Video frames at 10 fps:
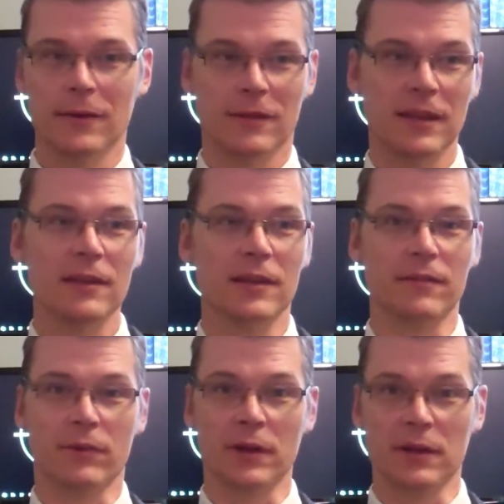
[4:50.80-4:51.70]
tea
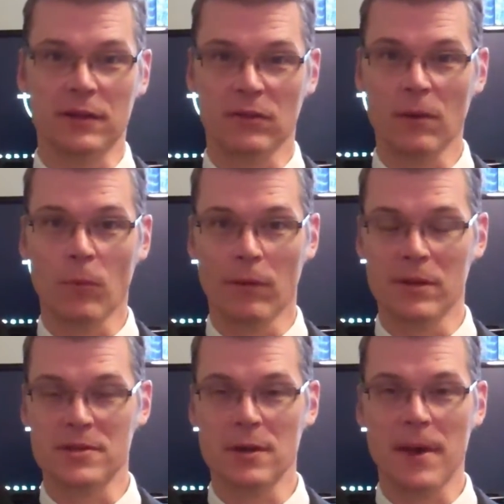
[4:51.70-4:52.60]
leaf reading in
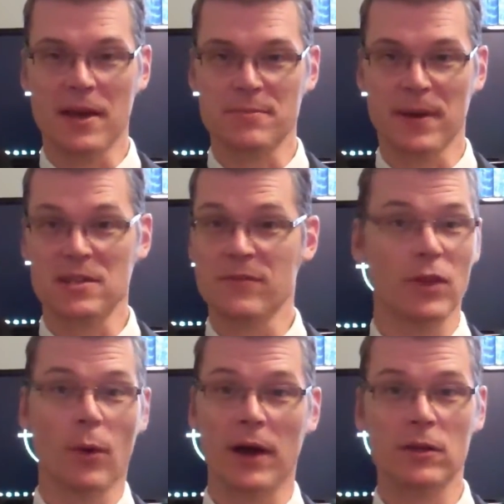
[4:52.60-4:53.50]
some aspects, even
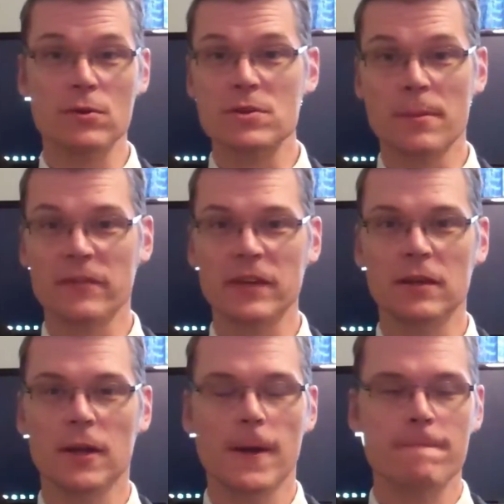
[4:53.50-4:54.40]
though I use some of it,
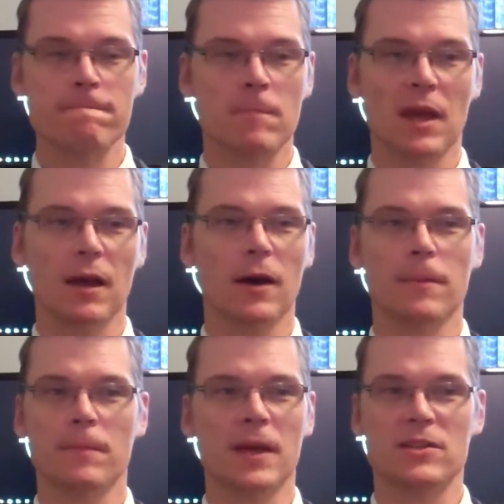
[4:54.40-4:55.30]

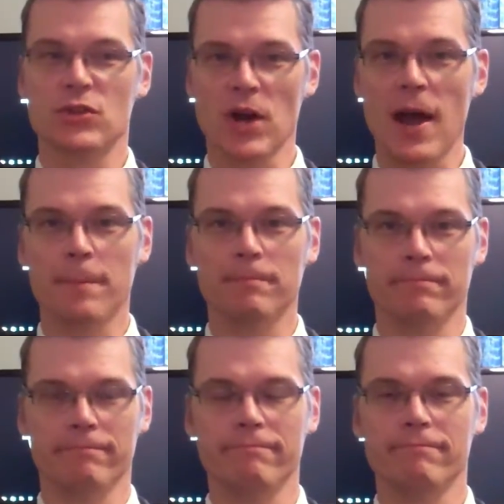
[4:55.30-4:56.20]
it's a trap.
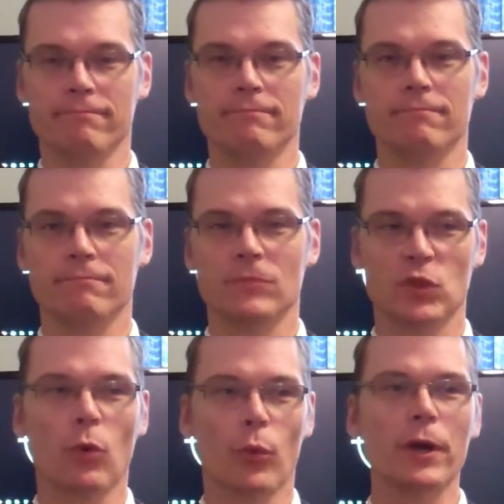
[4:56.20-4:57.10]

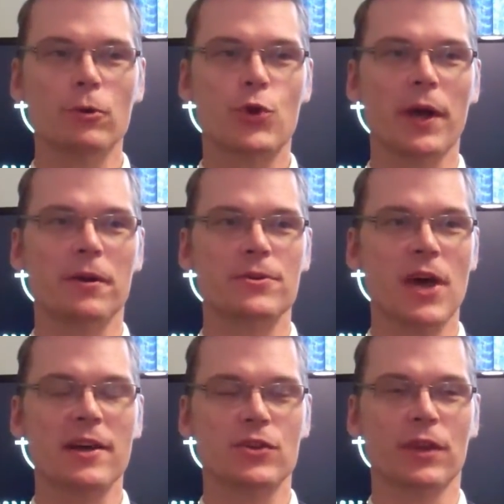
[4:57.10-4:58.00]
So real traders
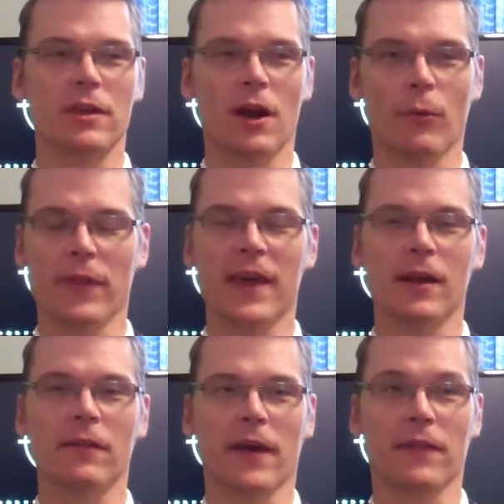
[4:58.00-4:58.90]
actually, when they
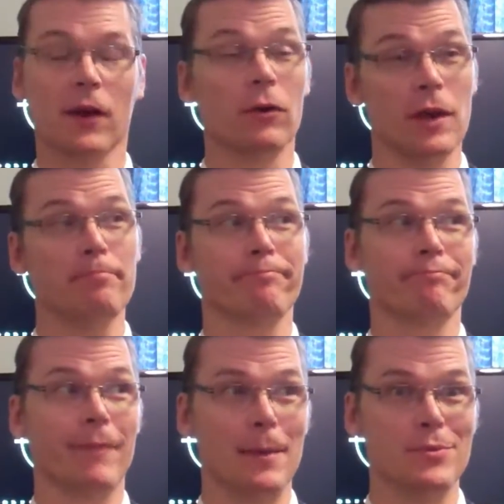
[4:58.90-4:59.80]
hear that, they go, yep,
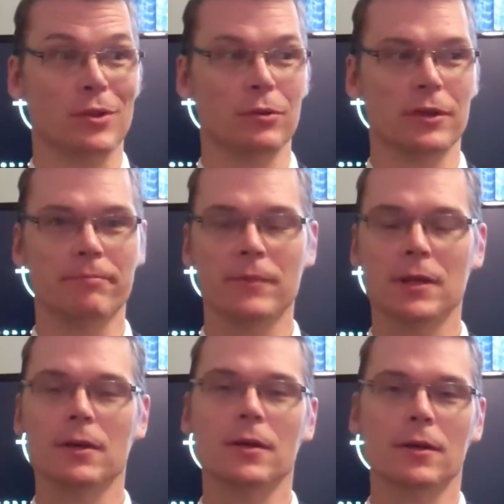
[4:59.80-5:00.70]
absolutely.
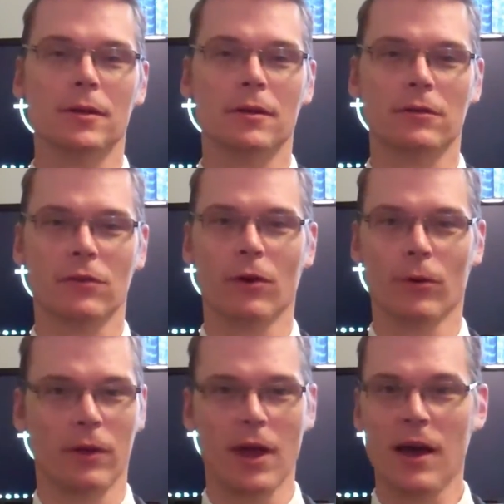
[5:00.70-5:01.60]

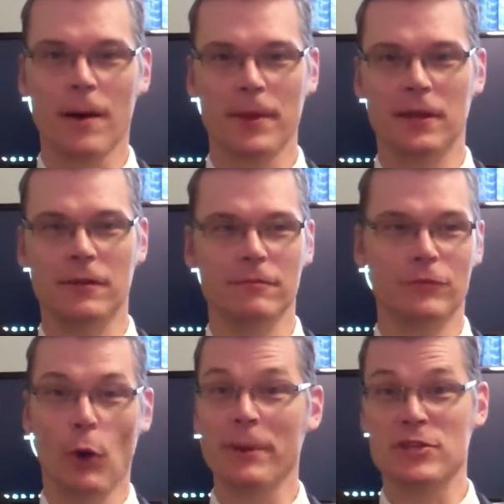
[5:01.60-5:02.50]
So yeah, I mean,
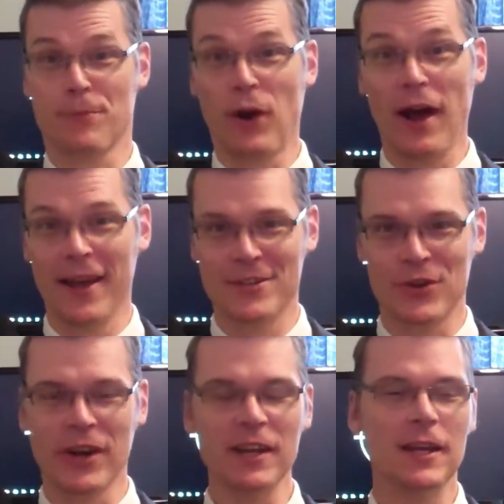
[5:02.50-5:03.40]
don't be surprised,
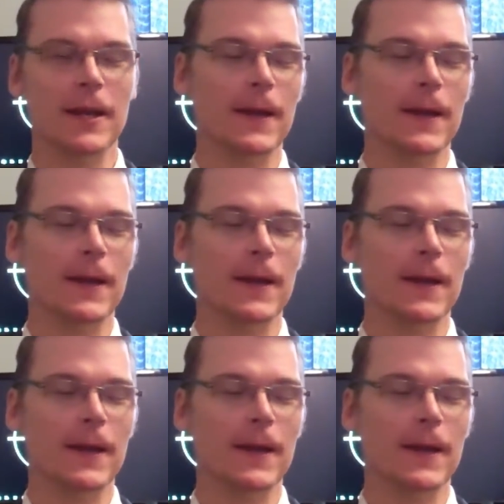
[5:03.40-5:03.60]
right?